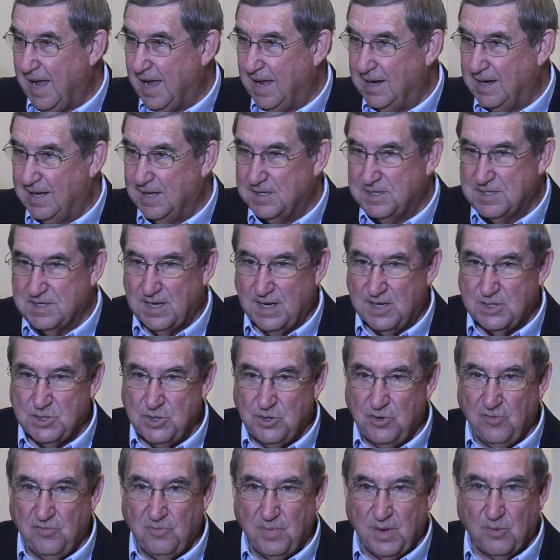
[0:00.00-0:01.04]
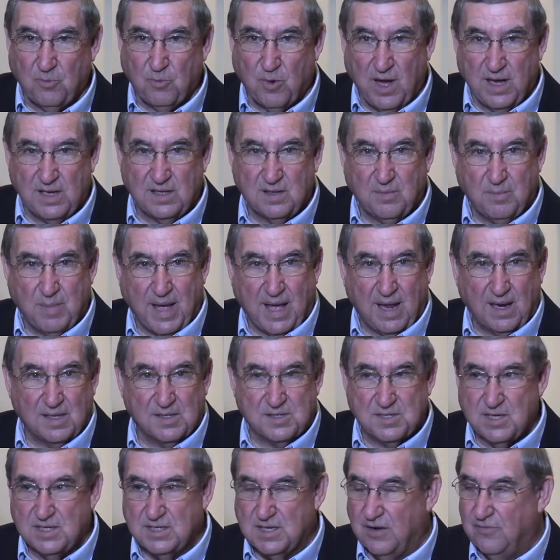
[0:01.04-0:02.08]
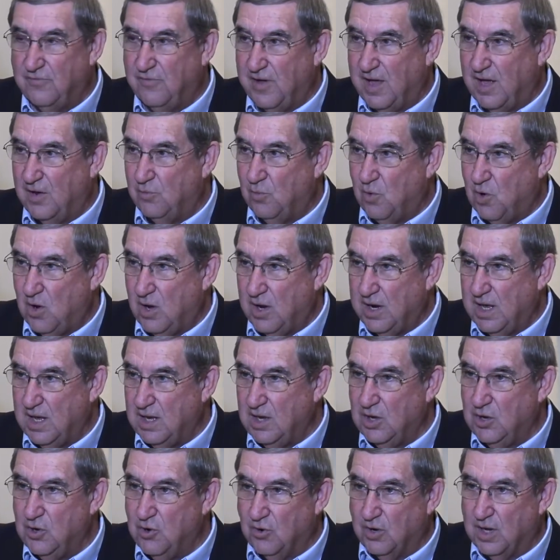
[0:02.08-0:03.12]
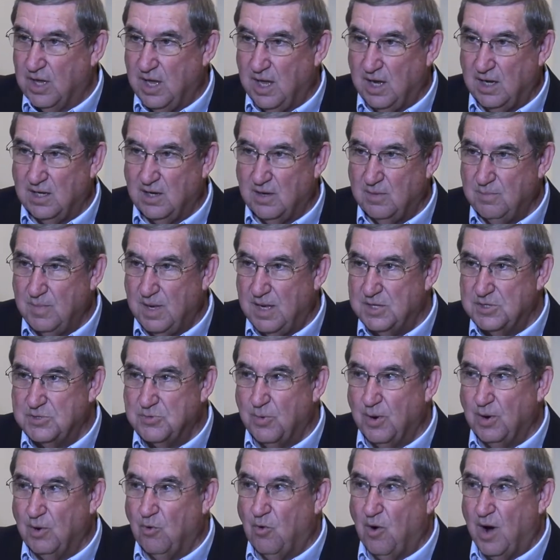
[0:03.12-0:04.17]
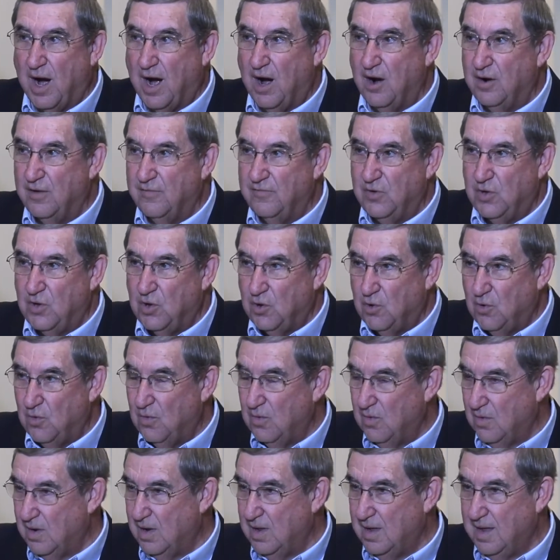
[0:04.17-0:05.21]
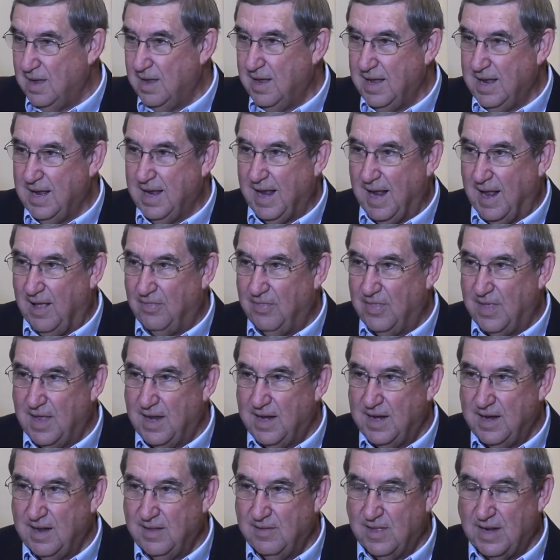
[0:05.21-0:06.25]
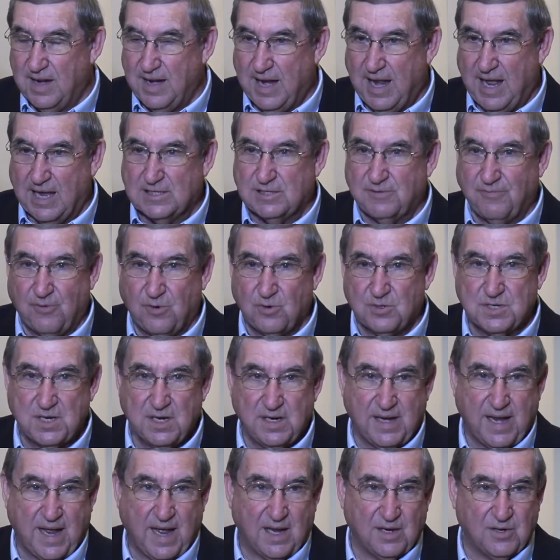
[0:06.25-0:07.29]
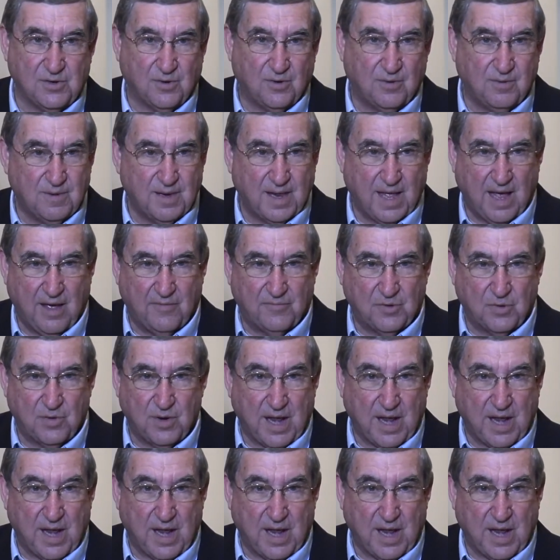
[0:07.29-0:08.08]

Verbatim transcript: And it says, You've been weighing the balances and found wanting. Your kingdom is required of you. And then the next verse in Daniel, after